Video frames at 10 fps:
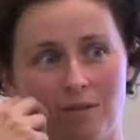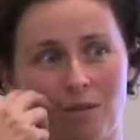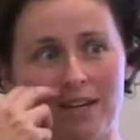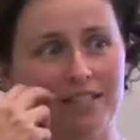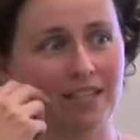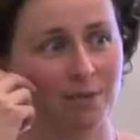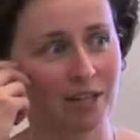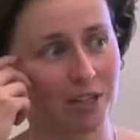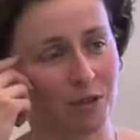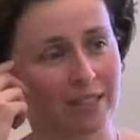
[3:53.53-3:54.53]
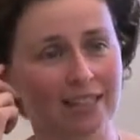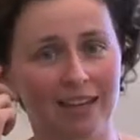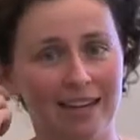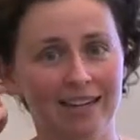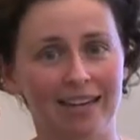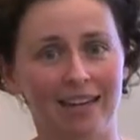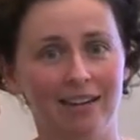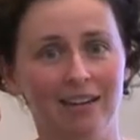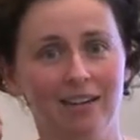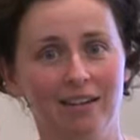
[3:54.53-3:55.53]
Why isn't anybody interested in landcare?
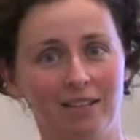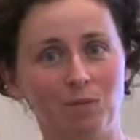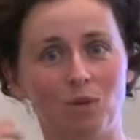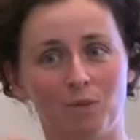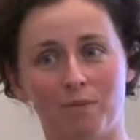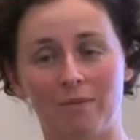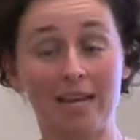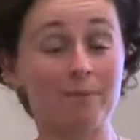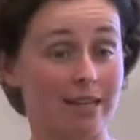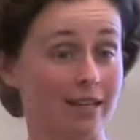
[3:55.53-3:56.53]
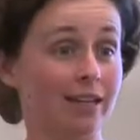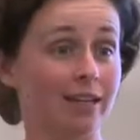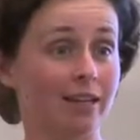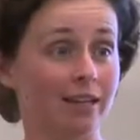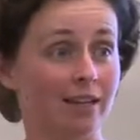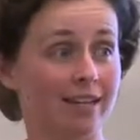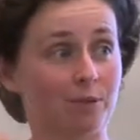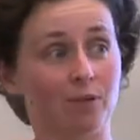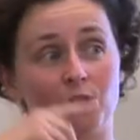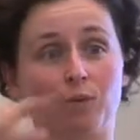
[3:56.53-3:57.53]
It's like, well, maybe it's
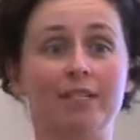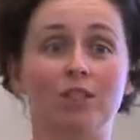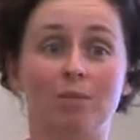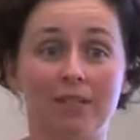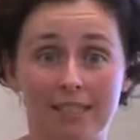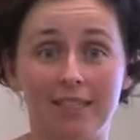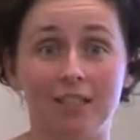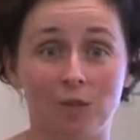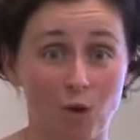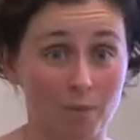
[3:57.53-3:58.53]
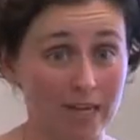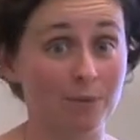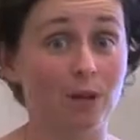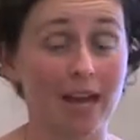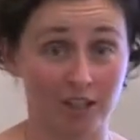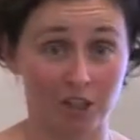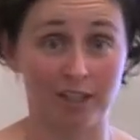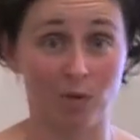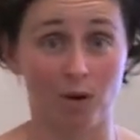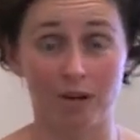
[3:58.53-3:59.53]
because we stopped listening to what people
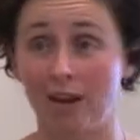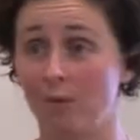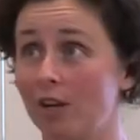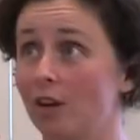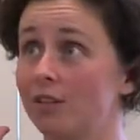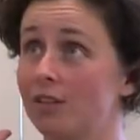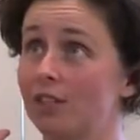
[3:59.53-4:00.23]
actually want, and we got